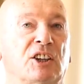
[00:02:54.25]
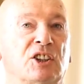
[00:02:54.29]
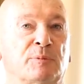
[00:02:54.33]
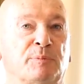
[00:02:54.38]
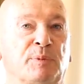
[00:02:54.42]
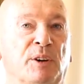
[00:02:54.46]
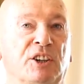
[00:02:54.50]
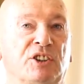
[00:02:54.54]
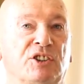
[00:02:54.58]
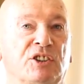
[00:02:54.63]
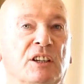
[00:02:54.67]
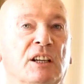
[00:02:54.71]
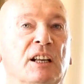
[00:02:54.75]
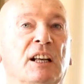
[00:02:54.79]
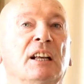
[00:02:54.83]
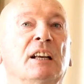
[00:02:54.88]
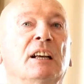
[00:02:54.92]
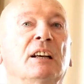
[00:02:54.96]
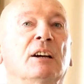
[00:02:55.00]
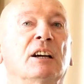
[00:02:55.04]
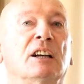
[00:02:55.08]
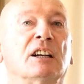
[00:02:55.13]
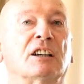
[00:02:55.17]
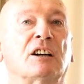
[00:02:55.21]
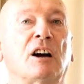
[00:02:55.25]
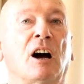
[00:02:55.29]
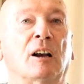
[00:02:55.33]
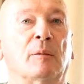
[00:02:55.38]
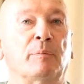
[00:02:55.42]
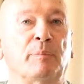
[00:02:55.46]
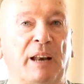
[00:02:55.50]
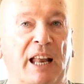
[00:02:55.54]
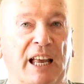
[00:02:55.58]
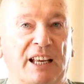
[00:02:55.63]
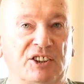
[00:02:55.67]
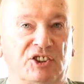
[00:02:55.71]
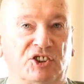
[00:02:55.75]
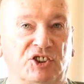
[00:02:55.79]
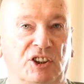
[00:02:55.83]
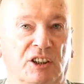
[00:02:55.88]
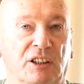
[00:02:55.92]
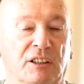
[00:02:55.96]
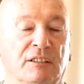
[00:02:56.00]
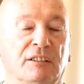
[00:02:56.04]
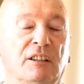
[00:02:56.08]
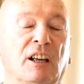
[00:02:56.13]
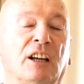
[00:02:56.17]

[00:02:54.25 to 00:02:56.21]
expression God blast you.